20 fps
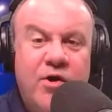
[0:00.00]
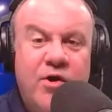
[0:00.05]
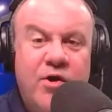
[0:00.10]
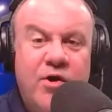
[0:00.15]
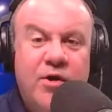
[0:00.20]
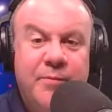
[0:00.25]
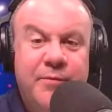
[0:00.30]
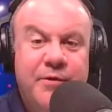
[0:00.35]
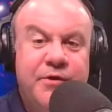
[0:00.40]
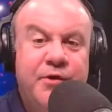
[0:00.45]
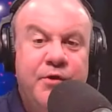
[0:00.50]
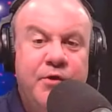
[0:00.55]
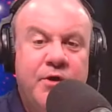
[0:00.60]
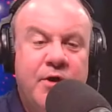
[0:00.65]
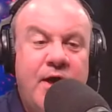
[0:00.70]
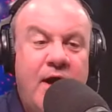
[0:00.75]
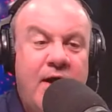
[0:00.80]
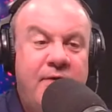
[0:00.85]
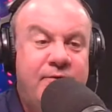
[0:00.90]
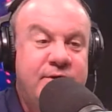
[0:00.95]
Welcome to
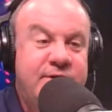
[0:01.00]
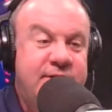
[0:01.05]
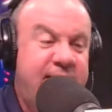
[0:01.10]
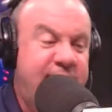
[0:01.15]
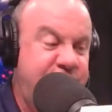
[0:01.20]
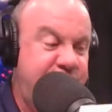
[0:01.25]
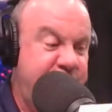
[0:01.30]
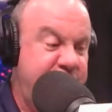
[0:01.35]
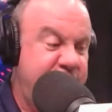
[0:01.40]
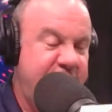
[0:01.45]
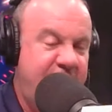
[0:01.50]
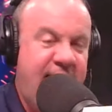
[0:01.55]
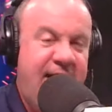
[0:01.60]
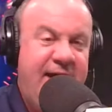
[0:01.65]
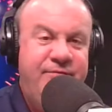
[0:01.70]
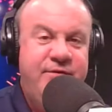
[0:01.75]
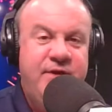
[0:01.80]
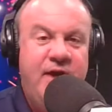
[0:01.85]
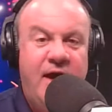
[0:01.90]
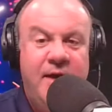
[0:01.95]
Cougar Conversations at
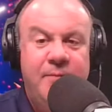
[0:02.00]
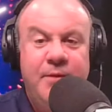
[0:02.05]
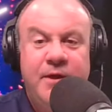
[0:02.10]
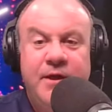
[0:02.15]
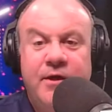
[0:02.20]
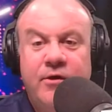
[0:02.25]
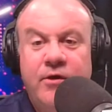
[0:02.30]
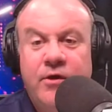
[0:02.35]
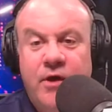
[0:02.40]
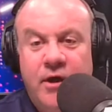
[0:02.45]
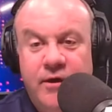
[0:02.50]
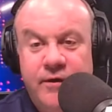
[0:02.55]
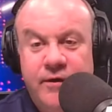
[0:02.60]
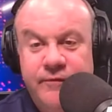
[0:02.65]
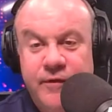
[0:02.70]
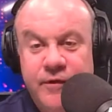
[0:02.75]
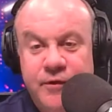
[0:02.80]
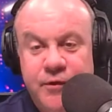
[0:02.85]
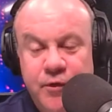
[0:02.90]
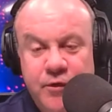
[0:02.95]
halftime here
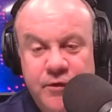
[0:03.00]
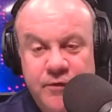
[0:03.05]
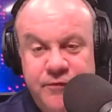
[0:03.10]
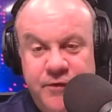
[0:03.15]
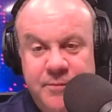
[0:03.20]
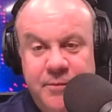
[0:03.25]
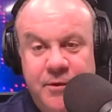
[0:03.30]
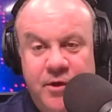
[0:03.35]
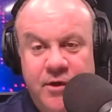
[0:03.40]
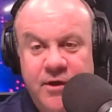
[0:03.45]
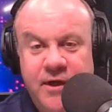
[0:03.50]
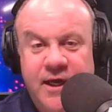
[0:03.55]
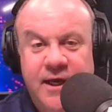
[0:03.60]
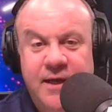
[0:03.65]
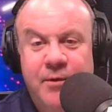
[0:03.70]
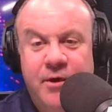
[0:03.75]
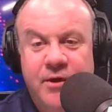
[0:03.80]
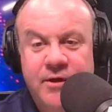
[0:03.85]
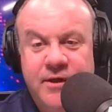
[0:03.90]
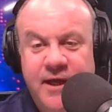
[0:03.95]
of the Cougar football
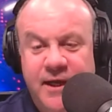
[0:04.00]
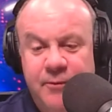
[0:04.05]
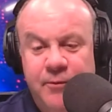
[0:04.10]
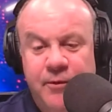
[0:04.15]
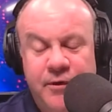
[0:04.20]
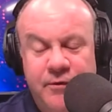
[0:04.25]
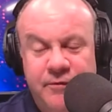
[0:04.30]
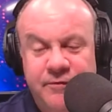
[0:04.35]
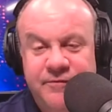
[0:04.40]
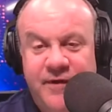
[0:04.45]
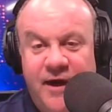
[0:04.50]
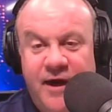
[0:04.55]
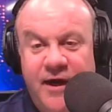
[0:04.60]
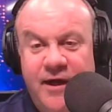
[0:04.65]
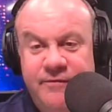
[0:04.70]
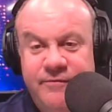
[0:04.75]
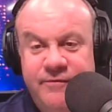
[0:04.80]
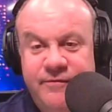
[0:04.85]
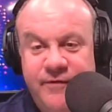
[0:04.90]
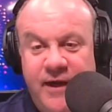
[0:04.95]
game on
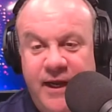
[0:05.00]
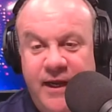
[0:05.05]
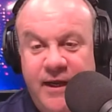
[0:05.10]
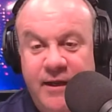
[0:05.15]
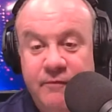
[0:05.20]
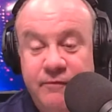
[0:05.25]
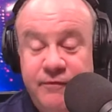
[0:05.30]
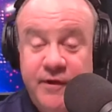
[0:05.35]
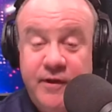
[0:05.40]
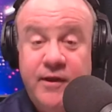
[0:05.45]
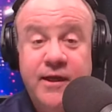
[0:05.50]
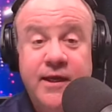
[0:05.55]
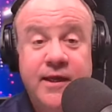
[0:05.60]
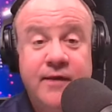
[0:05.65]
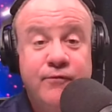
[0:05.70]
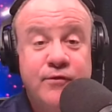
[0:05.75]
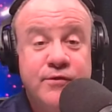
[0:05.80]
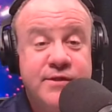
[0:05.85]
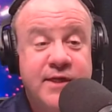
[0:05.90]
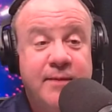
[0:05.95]
K105. And filling
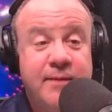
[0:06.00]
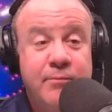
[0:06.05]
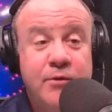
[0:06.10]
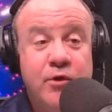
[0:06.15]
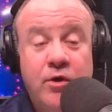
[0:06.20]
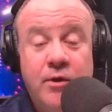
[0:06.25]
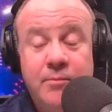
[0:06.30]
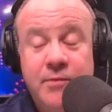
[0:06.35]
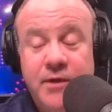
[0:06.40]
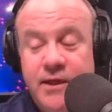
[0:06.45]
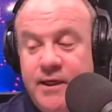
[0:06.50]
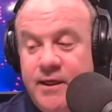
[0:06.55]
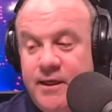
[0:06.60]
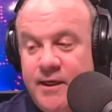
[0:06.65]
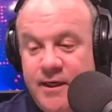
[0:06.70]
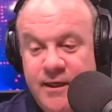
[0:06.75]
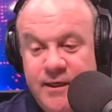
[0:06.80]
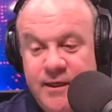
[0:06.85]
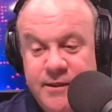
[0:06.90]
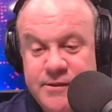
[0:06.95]
in for Sam Gormley,
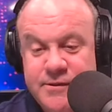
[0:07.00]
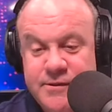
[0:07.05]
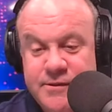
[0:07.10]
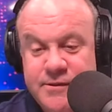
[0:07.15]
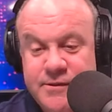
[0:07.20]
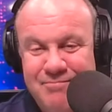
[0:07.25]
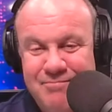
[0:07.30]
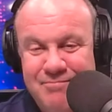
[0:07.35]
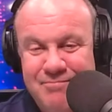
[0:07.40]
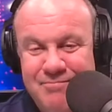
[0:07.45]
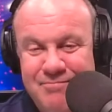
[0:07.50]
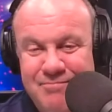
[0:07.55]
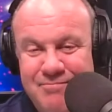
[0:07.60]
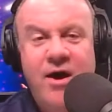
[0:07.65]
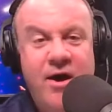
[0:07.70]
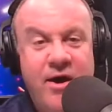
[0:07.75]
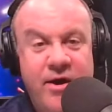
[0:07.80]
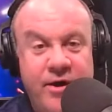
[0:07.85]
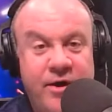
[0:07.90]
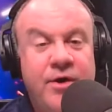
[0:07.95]
it is my
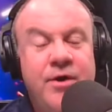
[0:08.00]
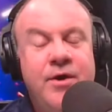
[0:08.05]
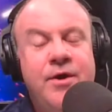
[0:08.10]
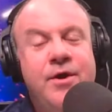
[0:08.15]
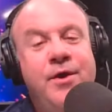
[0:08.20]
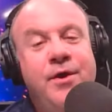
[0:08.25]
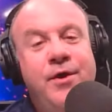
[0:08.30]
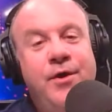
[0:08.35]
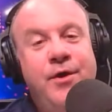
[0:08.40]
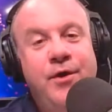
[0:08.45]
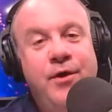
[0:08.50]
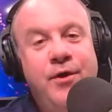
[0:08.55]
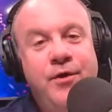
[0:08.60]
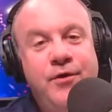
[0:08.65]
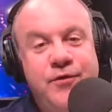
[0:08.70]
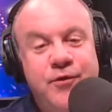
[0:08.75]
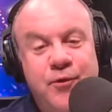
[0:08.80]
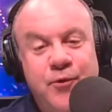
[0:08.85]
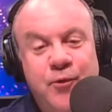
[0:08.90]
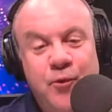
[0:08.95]
honor
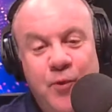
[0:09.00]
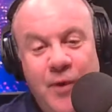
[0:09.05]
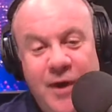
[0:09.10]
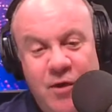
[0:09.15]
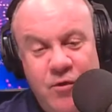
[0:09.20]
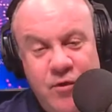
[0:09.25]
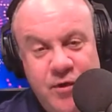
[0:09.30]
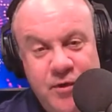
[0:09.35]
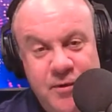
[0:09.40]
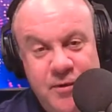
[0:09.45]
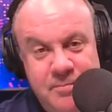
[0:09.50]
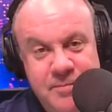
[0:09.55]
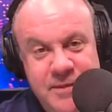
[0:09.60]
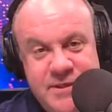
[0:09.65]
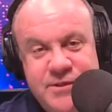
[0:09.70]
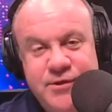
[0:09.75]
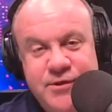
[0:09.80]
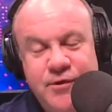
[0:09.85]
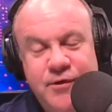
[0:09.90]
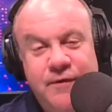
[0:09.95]
to welcome
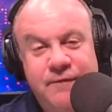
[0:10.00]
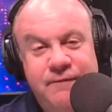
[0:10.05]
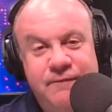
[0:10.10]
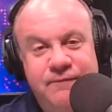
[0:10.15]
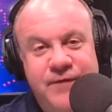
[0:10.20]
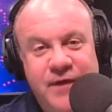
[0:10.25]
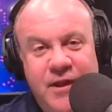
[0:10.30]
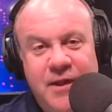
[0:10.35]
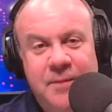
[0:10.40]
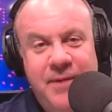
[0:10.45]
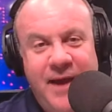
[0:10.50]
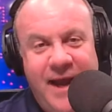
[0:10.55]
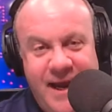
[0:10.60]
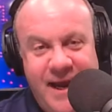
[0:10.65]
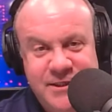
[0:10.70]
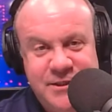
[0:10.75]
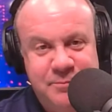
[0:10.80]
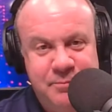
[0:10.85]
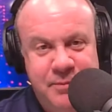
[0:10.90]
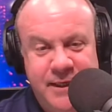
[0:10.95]
Mr. Phillip
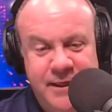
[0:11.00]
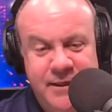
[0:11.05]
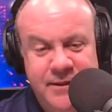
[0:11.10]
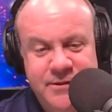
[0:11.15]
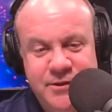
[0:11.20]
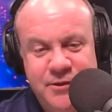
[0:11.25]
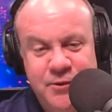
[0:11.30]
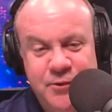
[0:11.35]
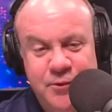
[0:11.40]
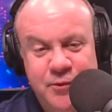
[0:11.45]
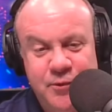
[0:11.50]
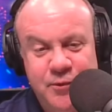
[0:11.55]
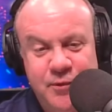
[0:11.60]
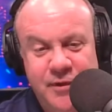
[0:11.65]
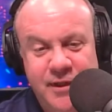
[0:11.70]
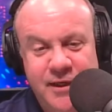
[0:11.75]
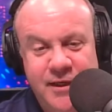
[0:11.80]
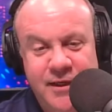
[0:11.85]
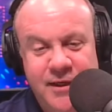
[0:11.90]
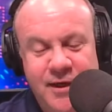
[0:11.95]
Ashby to
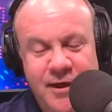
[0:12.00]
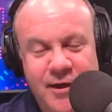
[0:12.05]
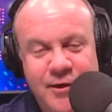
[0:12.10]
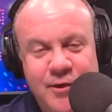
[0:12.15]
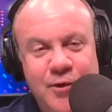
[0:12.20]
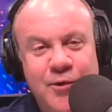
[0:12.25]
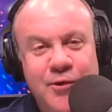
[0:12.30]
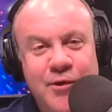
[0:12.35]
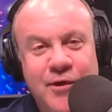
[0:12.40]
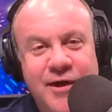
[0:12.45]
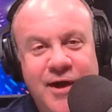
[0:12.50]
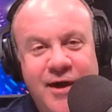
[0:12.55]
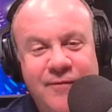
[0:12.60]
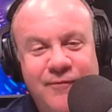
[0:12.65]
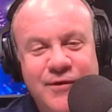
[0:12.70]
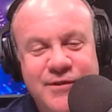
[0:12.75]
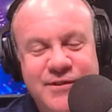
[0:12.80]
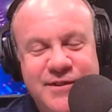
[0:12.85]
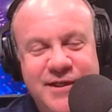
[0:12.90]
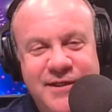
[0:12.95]
the Cougar
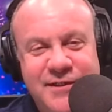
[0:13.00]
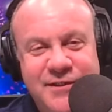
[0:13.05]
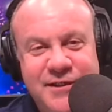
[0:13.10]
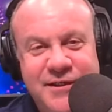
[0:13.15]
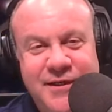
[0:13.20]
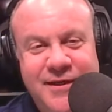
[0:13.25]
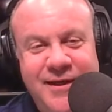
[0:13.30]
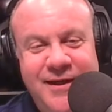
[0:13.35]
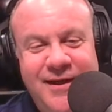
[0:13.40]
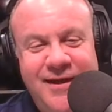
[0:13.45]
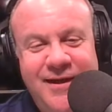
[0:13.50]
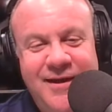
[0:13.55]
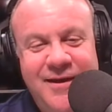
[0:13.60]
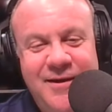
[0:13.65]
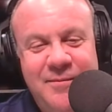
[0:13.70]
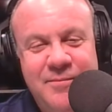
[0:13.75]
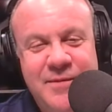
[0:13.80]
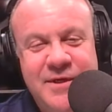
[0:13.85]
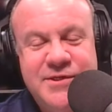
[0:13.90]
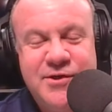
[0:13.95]
Conversation.
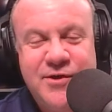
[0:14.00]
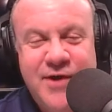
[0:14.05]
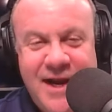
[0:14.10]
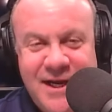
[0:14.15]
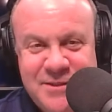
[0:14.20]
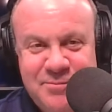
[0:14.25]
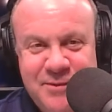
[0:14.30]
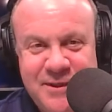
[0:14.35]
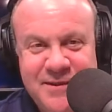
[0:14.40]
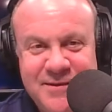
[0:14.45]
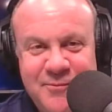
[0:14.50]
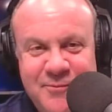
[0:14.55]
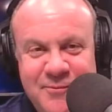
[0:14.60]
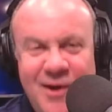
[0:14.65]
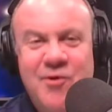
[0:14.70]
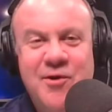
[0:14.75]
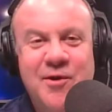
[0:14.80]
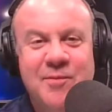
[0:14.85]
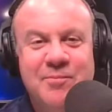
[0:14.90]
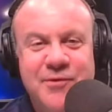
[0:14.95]
Mr. Ashby,
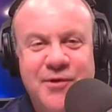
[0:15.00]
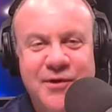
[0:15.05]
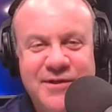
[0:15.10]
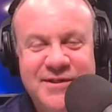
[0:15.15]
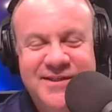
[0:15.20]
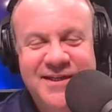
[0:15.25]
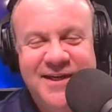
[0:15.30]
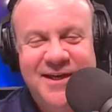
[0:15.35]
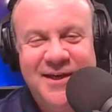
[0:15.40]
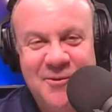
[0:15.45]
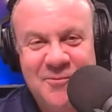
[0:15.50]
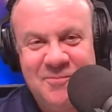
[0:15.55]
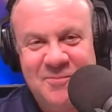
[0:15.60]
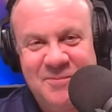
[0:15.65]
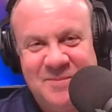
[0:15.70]
welcome. Good to see you.